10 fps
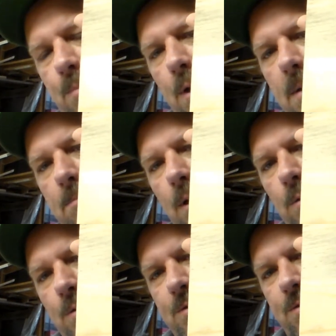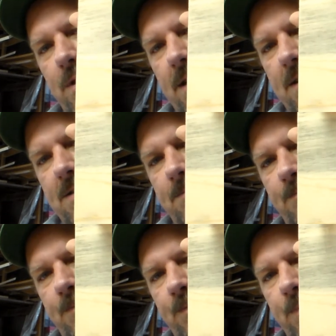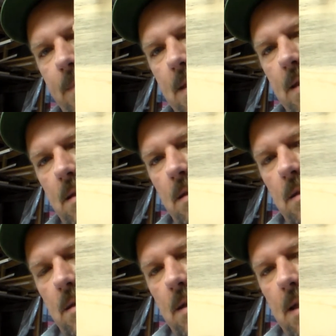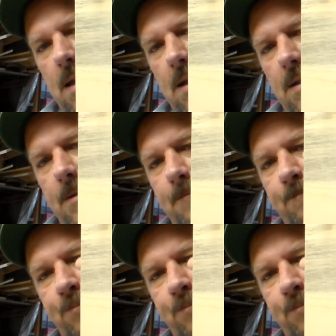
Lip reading: pretty blue streaks in it.